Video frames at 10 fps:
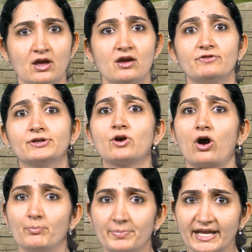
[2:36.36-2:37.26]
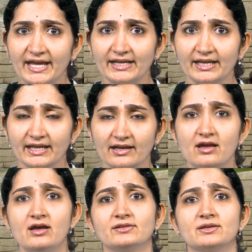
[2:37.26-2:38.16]
for comprehending
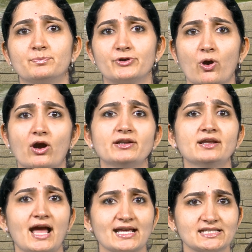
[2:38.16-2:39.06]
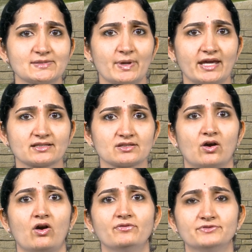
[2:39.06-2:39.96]
the broader aspects
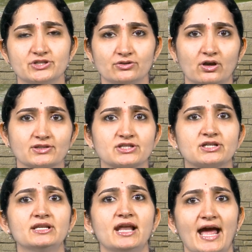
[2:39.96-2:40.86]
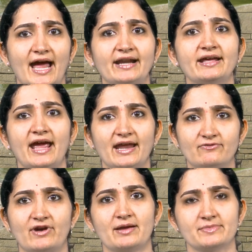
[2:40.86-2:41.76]
of geological and
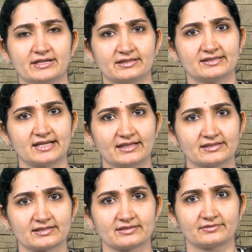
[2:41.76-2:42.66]
environmental science.